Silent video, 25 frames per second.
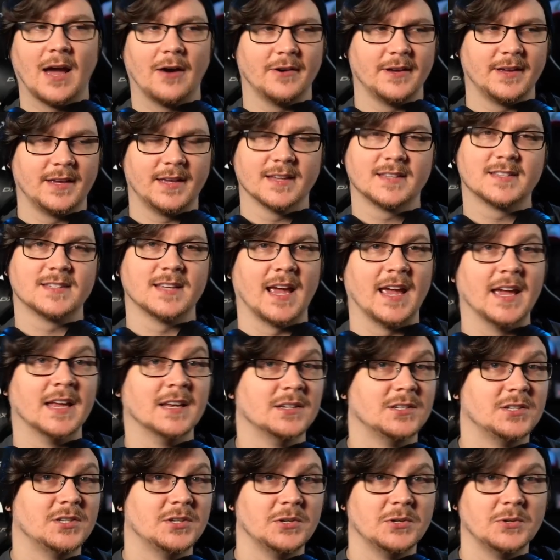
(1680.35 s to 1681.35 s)
how he gets
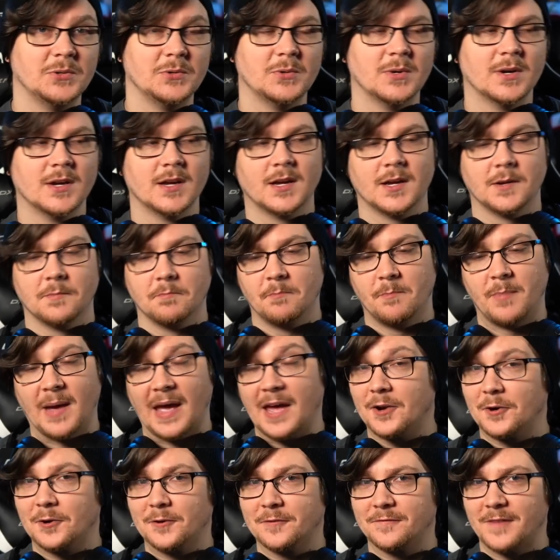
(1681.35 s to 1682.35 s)
into
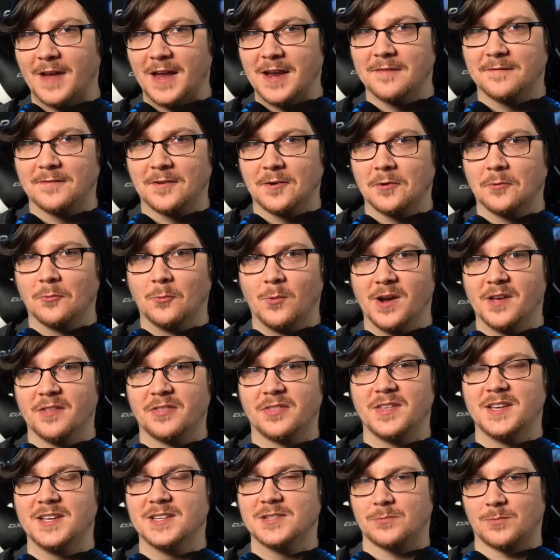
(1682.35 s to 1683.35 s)
better favor
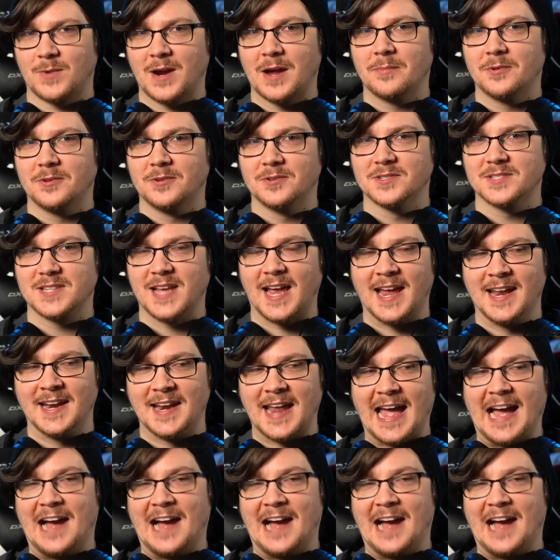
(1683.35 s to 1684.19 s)
with these rebels and